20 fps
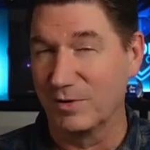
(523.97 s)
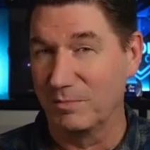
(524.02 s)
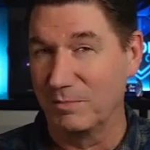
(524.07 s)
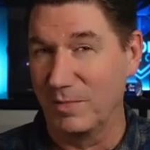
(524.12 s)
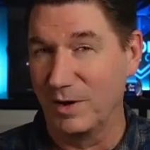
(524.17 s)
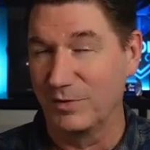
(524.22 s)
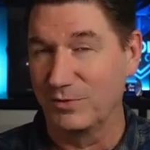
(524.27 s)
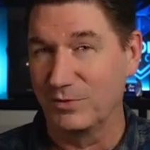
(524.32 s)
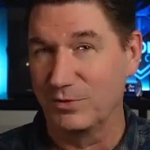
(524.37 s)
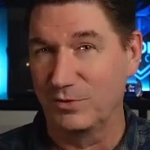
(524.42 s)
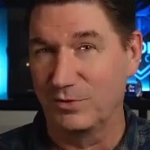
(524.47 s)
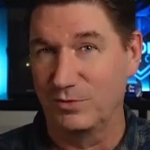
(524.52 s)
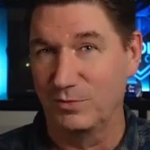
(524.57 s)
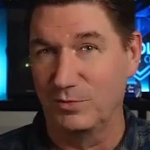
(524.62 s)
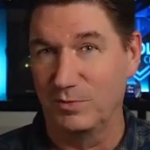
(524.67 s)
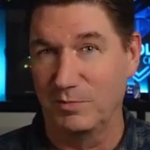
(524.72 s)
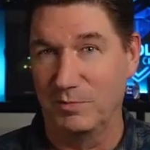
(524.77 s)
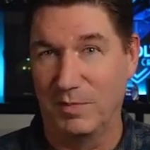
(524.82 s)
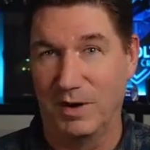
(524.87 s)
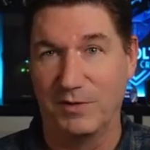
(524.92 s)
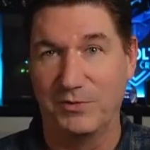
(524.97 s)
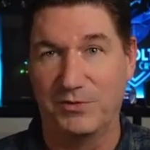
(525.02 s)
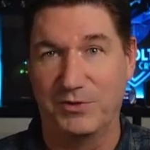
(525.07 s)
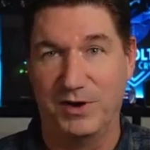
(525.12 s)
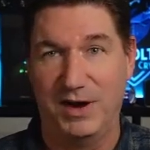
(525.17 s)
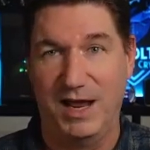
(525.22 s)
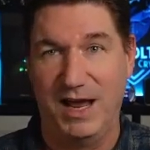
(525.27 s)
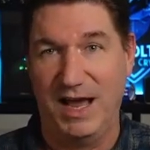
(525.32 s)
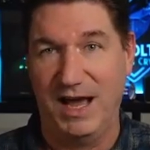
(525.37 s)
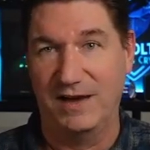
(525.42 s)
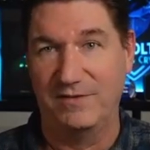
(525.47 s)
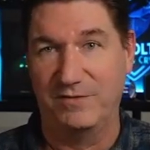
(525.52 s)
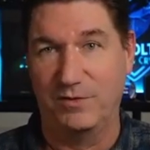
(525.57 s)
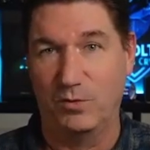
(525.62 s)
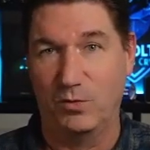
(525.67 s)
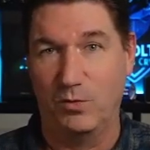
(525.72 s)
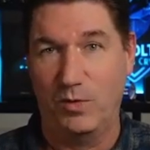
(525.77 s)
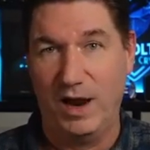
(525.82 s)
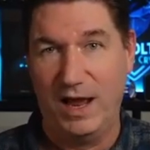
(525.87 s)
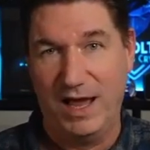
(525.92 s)
a month to a month and a half
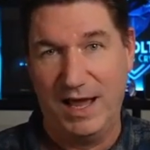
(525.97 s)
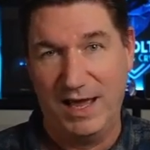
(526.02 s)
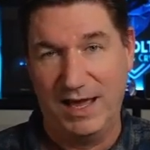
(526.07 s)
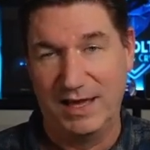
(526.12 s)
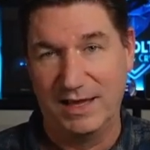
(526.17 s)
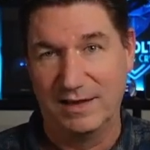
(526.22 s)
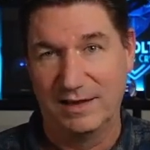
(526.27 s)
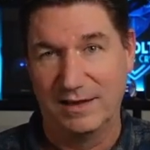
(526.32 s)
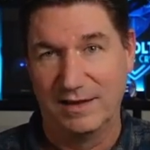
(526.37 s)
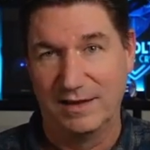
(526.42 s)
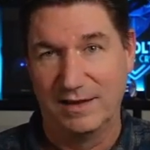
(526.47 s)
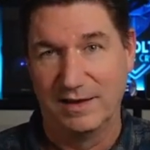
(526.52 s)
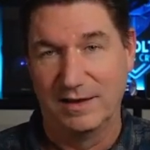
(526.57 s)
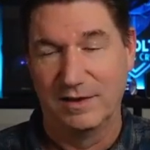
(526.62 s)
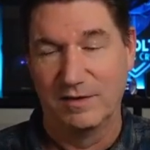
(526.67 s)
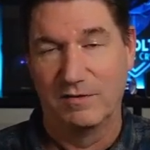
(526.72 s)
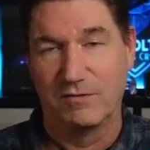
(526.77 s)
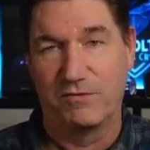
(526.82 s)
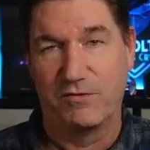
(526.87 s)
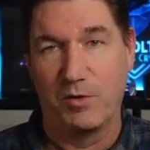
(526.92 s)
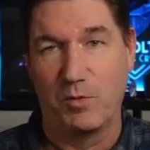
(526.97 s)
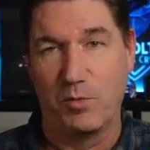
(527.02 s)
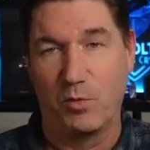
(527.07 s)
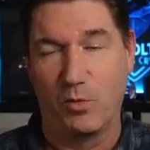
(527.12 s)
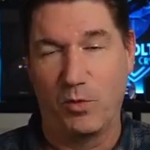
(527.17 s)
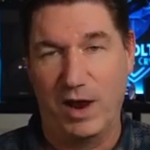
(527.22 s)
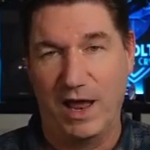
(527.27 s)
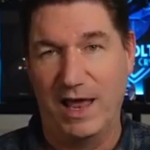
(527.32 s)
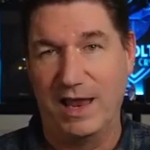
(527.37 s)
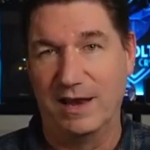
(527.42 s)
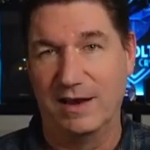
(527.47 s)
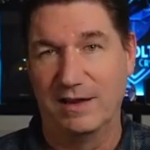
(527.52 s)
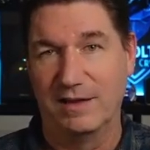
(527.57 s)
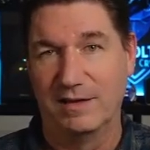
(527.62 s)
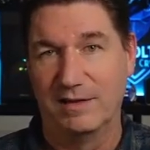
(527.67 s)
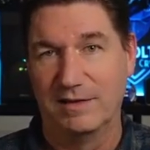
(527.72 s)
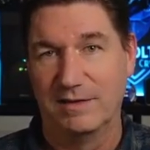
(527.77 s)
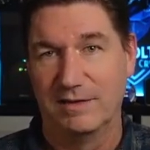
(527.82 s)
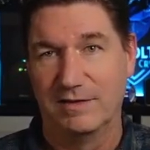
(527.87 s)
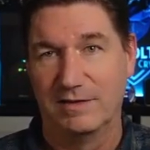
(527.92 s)
away from when
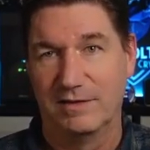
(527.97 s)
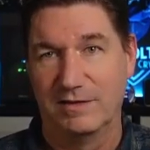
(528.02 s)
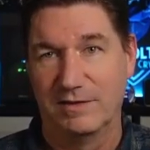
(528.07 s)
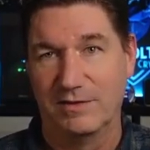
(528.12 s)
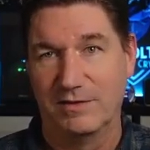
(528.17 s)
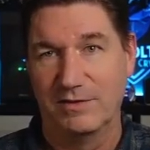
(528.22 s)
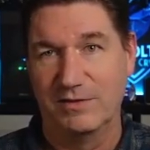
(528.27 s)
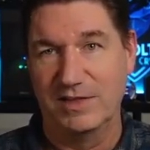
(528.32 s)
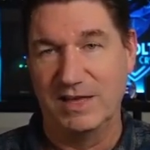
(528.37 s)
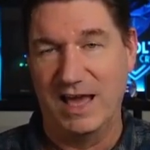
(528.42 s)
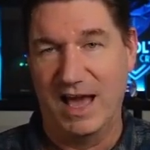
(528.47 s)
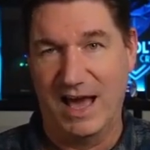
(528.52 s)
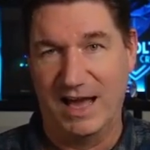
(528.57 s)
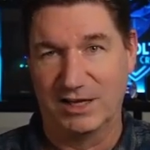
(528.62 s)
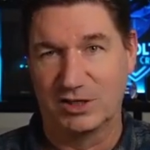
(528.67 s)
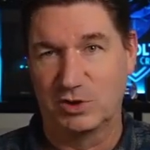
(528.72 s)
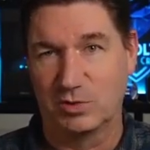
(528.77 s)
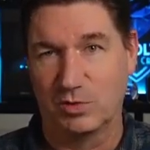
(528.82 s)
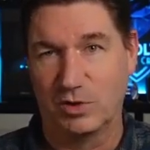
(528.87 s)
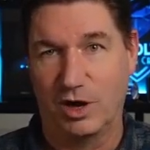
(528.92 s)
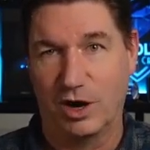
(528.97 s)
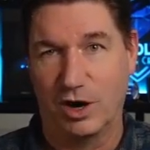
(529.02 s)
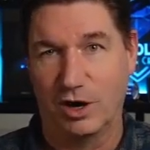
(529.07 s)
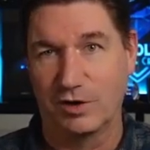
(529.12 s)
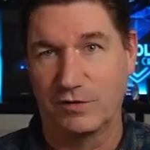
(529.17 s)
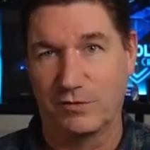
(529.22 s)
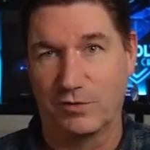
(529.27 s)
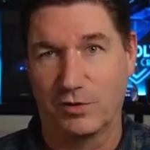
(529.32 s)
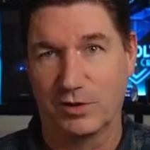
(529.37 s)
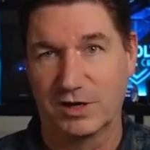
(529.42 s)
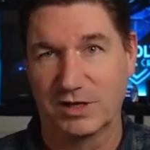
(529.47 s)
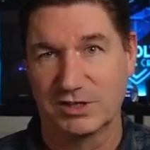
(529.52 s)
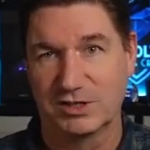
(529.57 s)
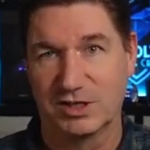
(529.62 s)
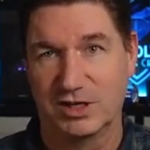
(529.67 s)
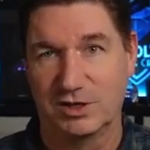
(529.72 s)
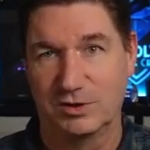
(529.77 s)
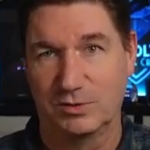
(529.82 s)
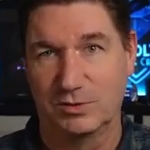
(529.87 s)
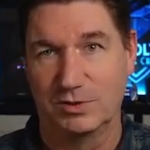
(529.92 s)
the actual hard fork is
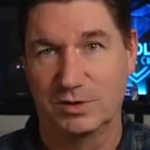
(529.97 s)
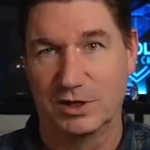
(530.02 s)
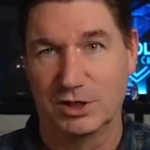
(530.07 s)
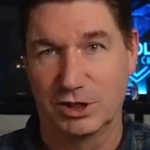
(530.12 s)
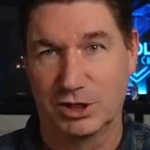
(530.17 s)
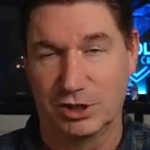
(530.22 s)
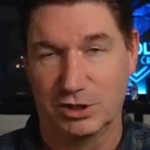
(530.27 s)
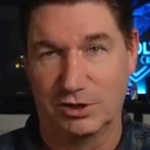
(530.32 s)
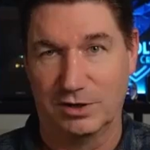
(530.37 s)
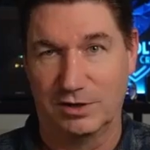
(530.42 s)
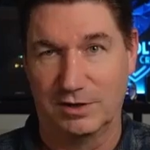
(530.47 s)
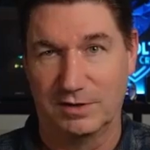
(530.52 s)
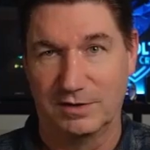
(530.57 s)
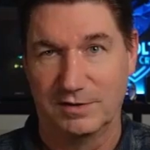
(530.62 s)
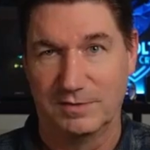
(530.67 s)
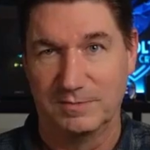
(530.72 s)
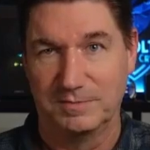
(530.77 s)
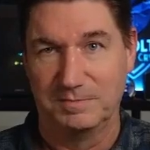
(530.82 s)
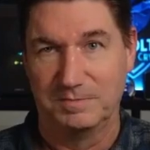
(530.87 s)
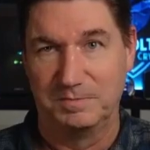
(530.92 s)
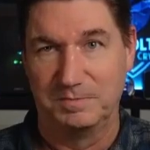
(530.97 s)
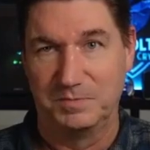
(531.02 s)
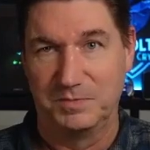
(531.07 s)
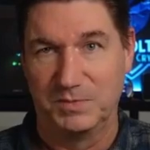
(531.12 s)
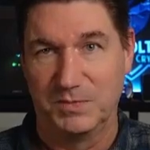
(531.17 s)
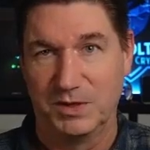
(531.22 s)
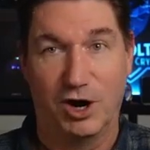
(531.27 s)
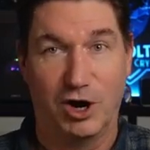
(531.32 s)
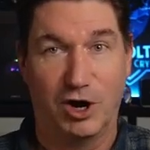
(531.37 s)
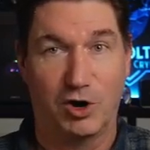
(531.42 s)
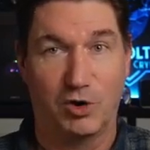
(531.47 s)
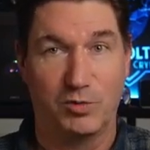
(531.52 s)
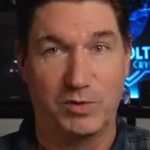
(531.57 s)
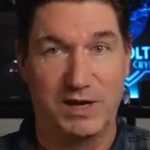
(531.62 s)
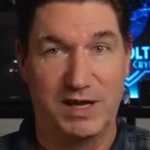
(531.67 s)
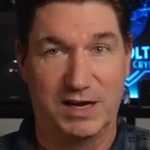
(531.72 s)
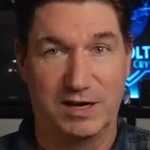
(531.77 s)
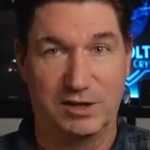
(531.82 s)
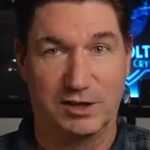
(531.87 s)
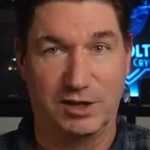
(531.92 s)
going to occur. Are
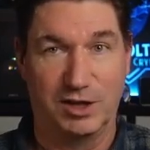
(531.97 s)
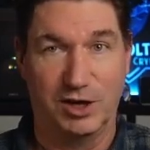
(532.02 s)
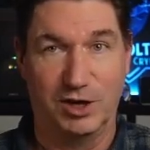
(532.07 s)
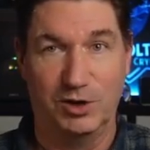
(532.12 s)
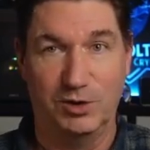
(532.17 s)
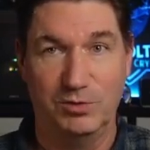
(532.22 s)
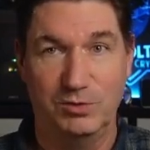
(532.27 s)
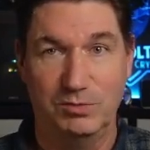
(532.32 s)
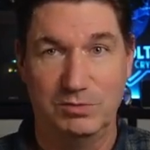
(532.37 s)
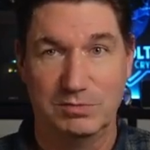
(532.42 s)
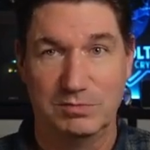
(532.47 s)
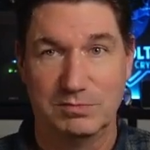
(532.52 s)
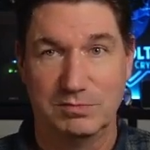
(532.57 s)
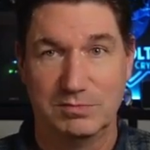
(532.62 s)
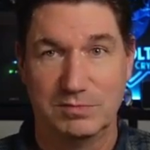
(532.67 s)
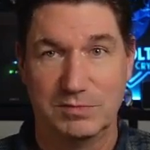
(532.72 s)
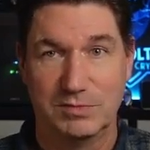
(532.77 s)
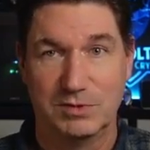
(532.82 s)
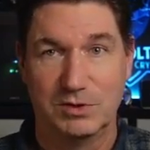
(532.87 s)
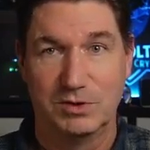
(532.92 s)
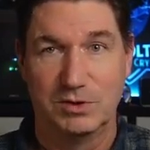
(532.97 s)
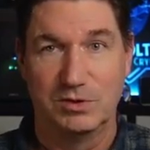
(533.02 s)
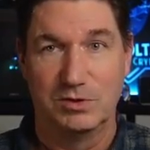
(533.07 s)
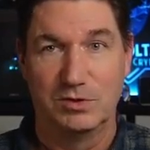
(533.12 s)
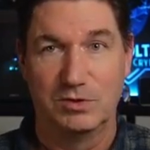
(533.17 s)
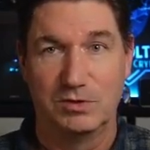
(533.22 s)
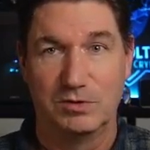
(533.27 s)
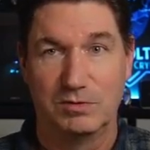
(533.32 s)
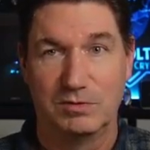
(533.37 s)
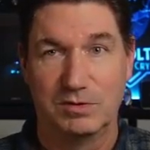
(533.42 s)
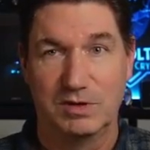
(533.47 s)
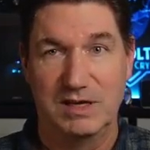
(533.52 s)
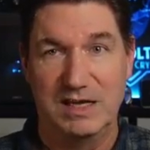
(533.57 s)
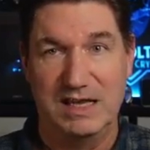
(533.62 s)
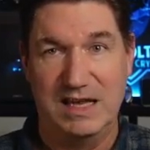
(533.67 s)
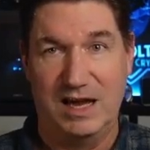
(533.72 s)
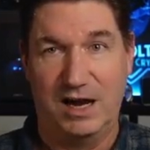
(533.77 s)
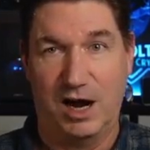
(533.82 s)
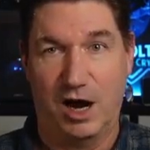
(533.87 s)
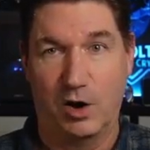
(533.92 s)
we at a low?
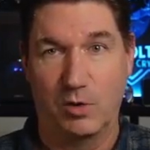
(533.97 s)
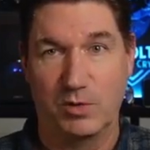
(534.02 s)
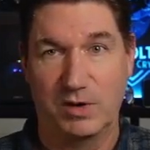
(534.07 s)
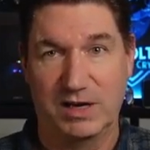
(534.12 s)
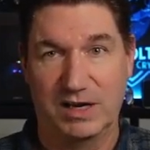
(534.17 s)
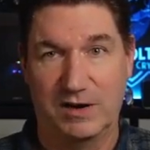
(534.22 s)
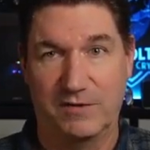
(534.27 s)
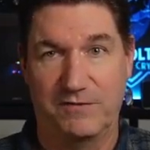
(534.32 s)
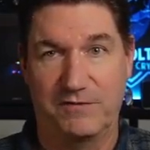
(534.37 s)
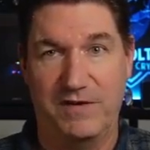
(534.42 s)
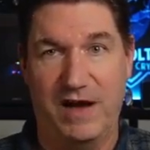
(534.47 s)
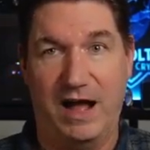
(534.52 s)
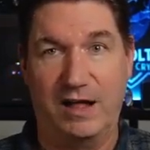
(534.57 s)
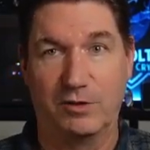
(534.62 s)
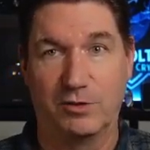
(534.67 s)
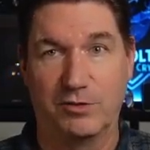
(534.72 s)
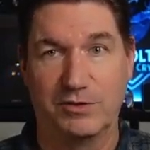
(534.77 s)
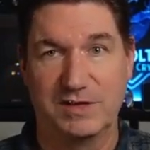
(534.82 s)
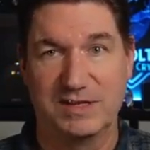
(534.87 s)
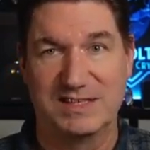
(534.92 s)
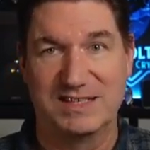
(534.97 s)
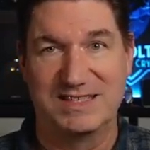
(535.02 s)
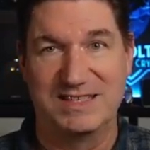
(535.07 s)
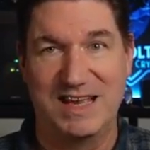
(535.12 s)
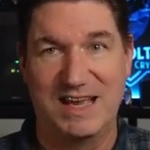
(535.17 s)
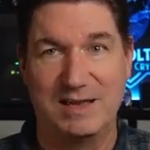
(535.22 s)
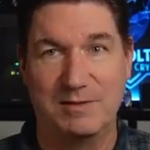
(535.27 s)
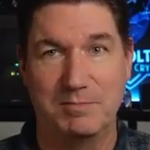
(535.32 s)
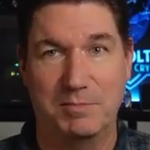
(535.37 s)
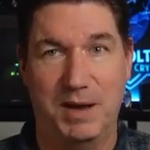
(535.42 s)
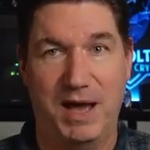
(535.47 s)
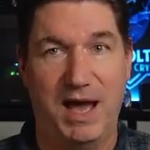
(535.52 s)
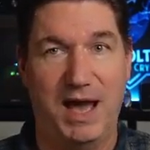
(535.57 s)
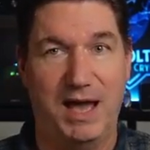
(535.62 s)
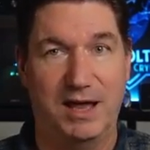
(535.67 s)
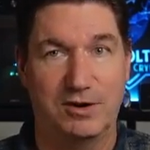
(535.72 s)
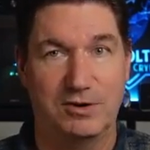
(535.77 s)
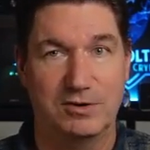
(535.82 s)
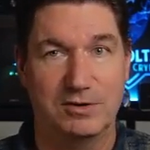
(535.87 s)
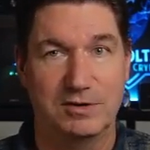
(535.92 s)
Are we going to follow the same
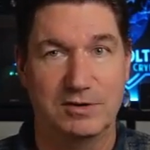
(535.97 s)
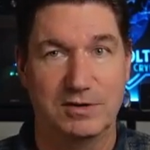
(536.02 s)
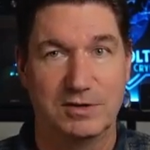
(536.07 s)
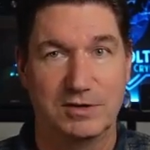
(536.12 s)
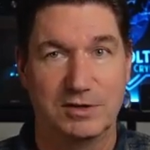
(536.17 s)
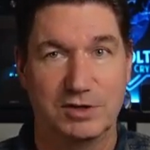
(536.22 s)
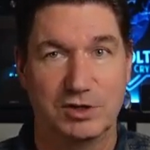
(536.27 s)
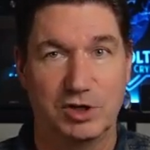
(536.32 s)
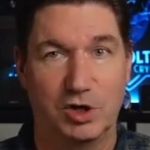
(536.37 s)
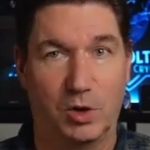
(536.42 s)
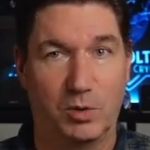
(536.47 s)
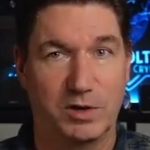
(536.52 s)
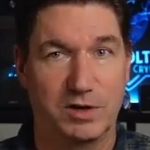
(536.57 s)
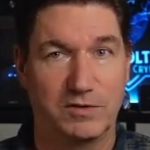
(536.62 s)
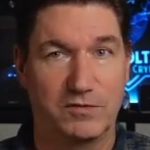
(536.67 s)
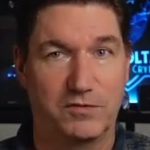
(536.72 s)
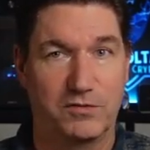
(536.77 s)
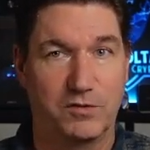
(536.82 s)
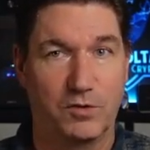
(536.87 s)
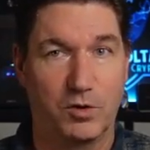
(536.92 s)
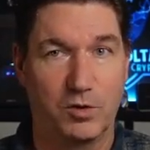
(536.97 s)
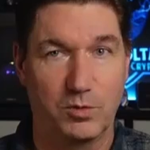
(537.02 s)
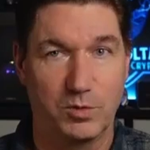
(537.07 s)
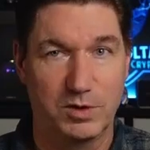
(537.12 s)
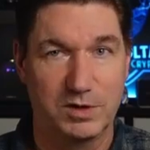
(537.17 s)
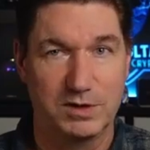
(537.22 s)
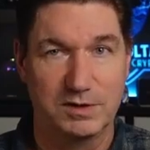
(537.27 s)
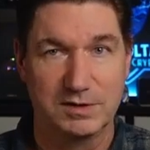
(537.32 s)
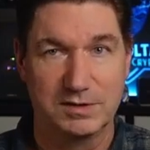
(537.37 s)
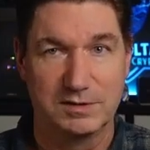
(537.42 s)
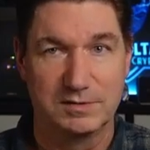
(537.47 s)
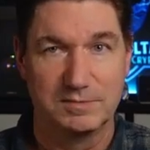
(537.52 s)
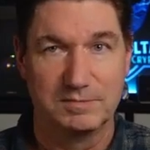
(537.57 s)
pattern going forward?